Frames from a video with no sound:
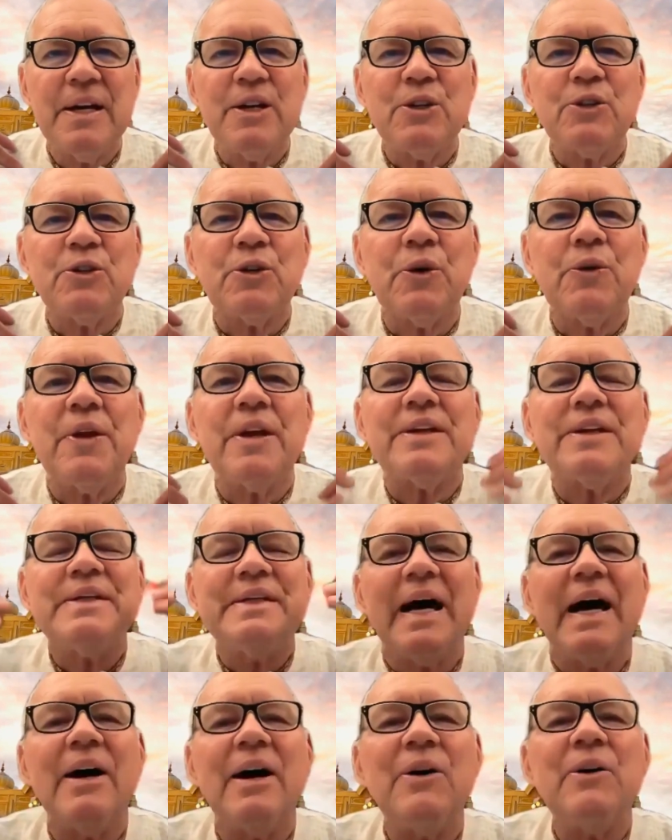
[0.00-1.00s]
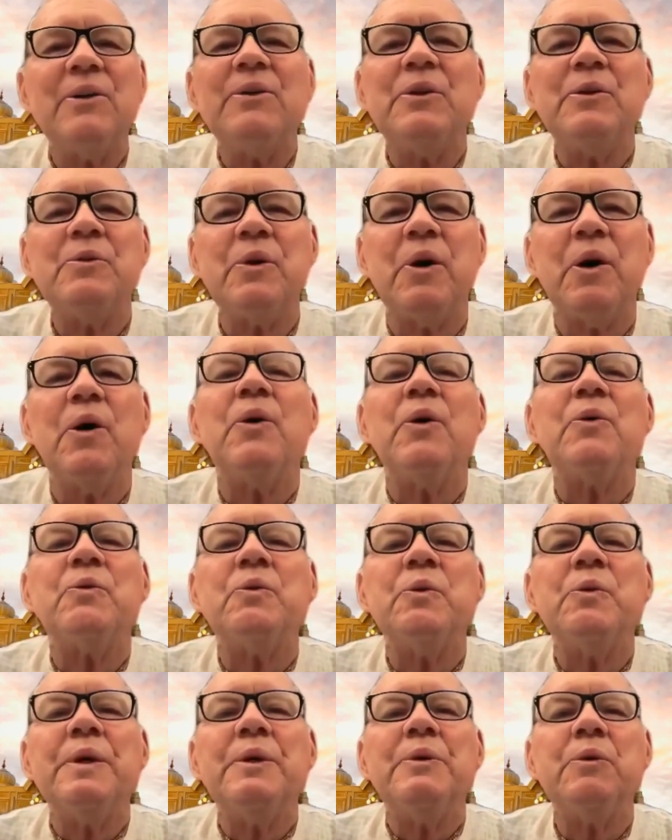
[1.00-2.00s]
so that down the road,
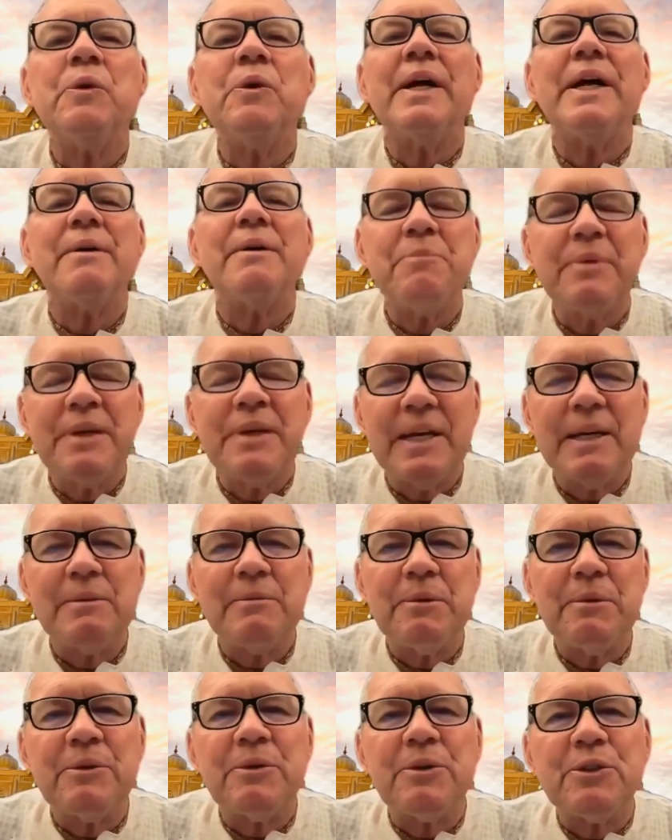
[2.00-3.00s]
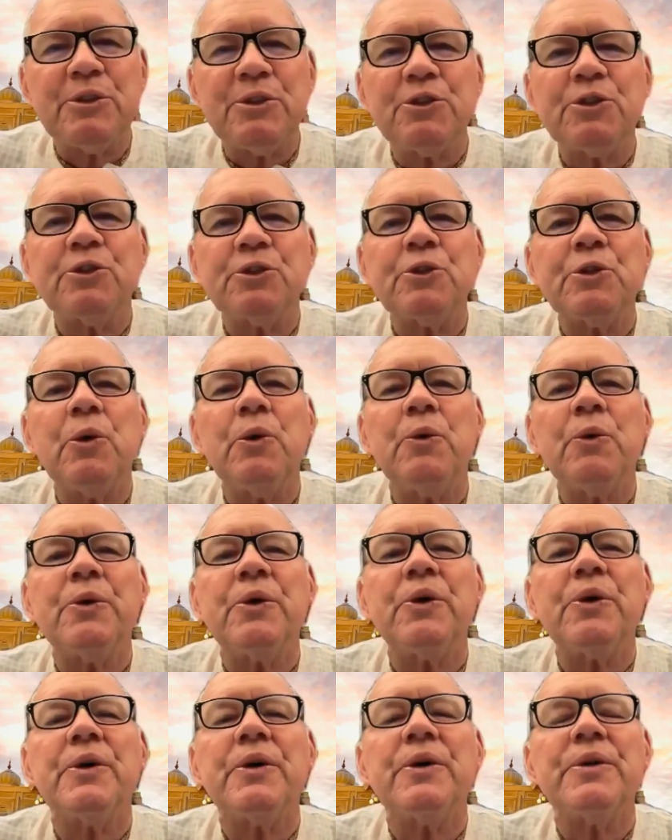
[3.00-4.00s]
we will be able to
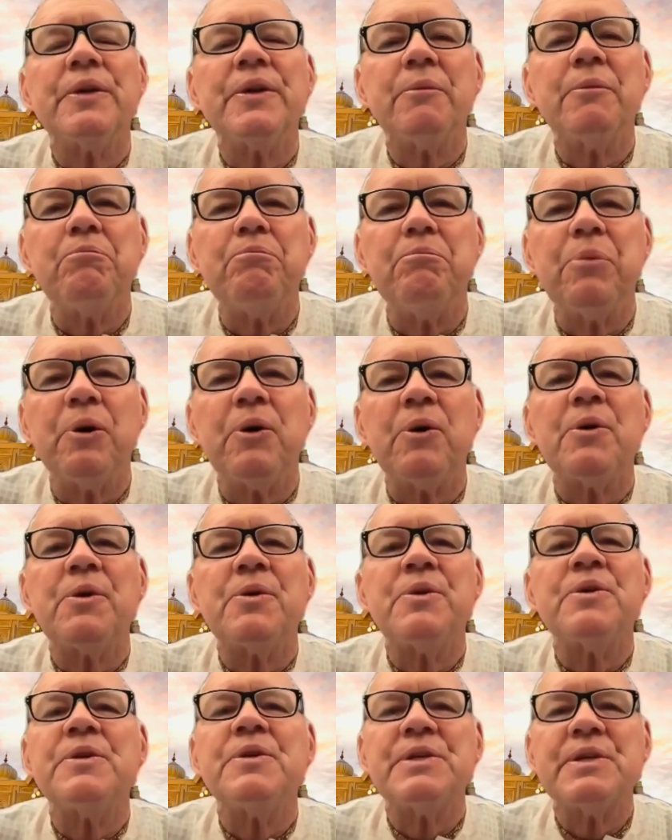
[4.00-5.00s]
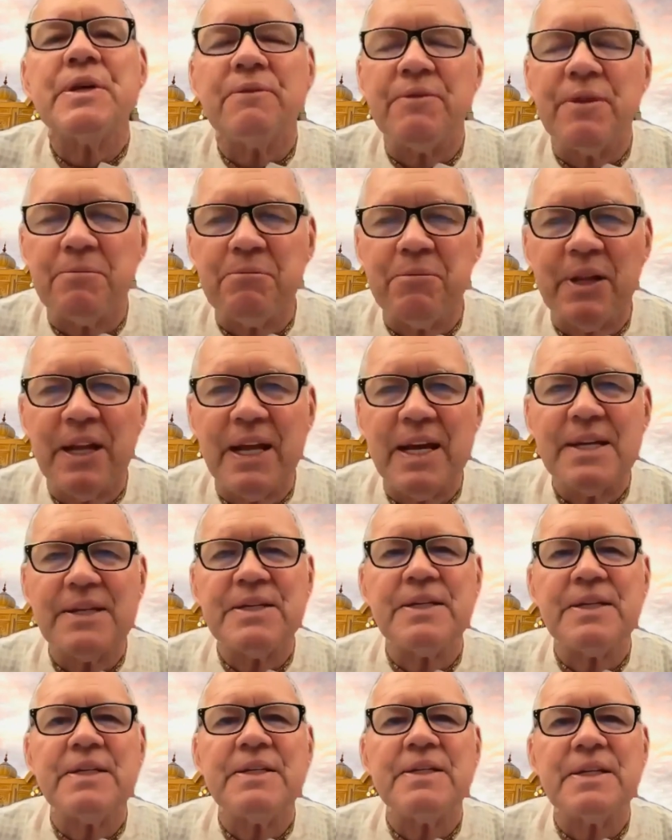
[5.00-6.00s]
shoulder the burdens of the
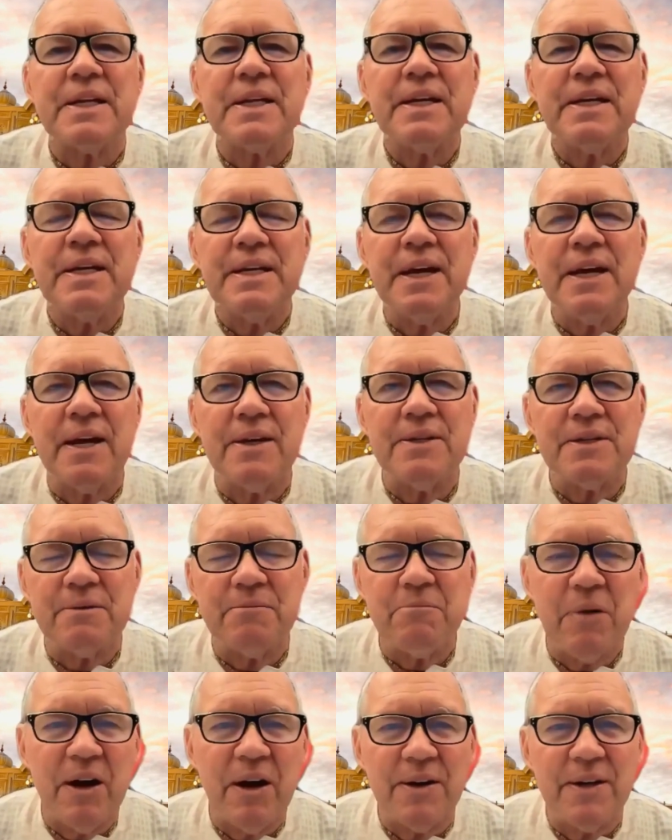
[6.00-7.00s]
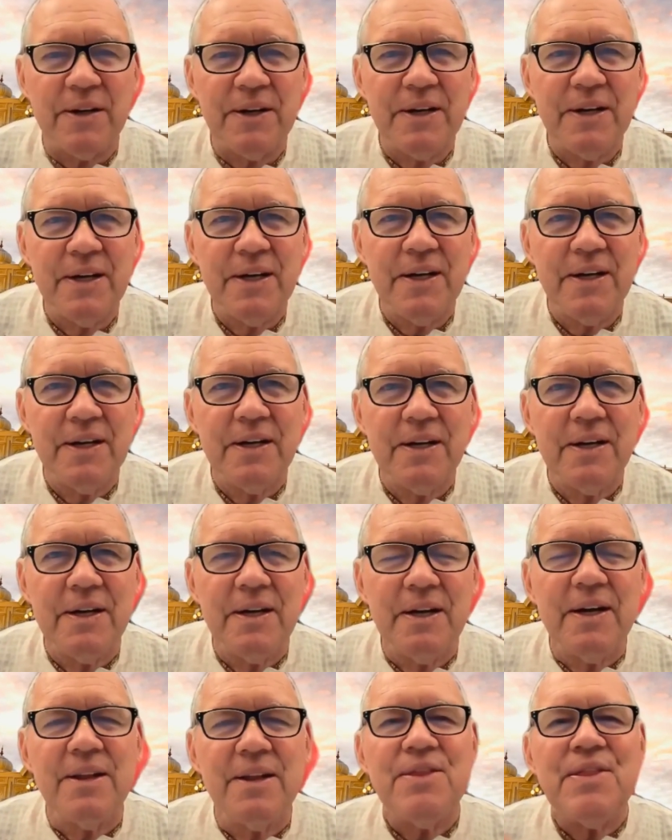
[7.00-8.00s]
blessings that he has in mind.
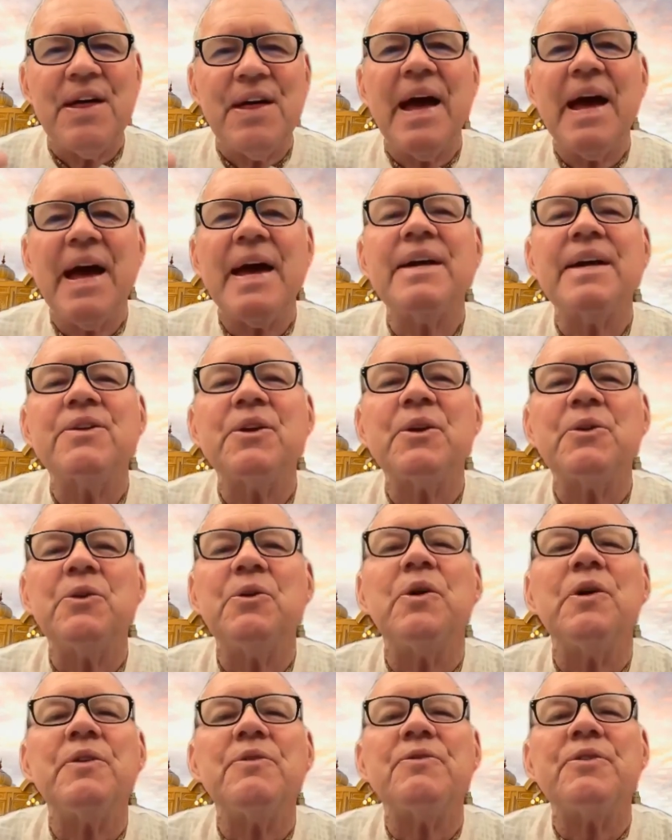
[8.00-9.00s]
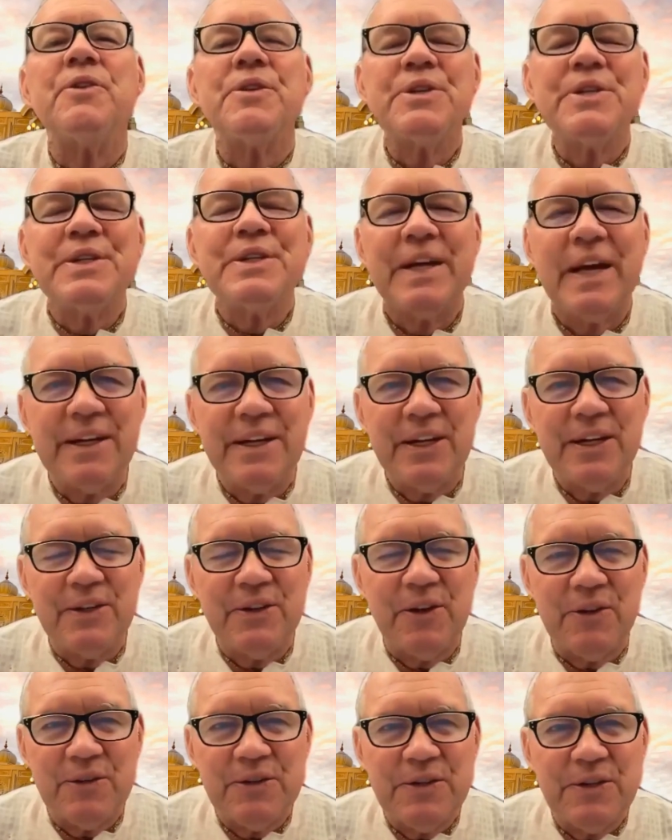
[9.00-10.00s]
Thank the Lord for sending
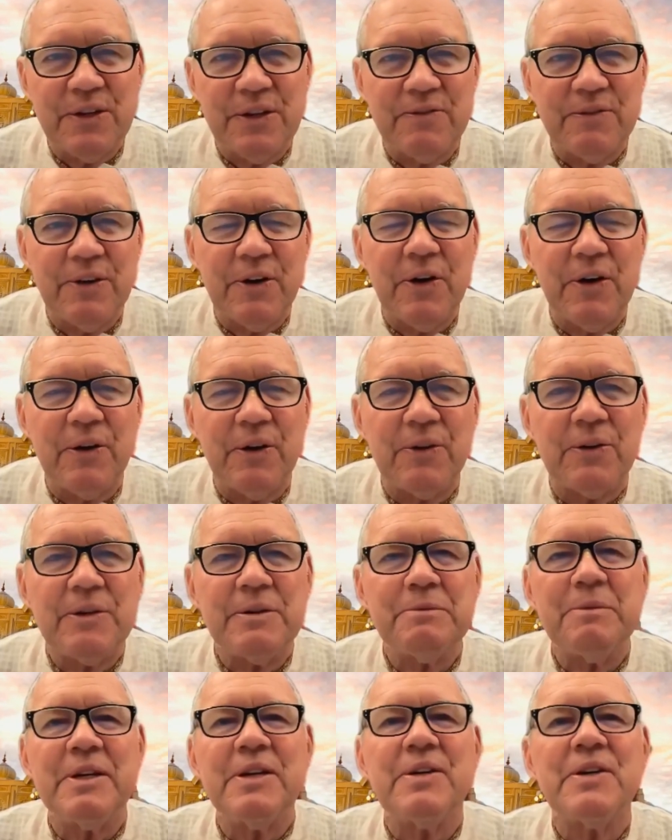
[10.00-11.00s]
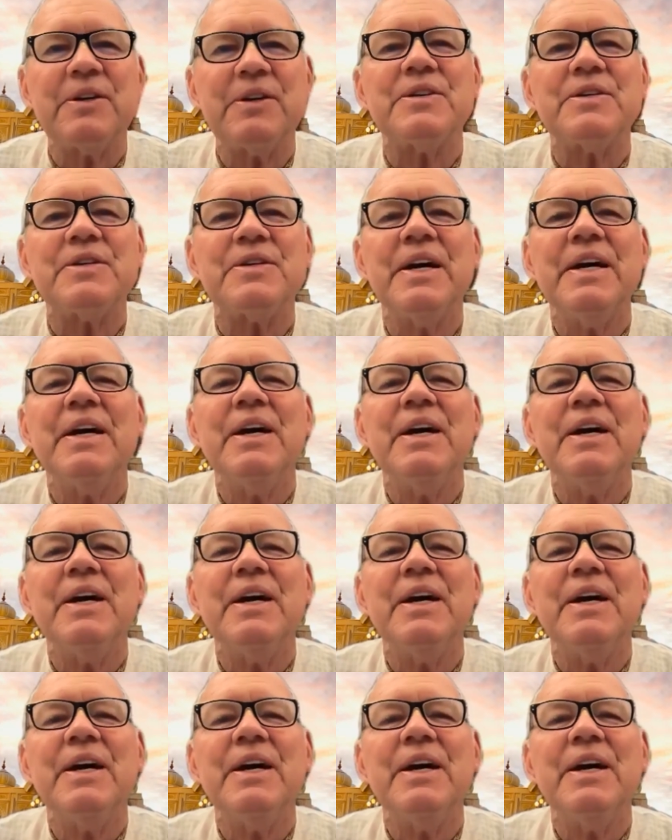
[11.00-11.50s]
those difficulties, because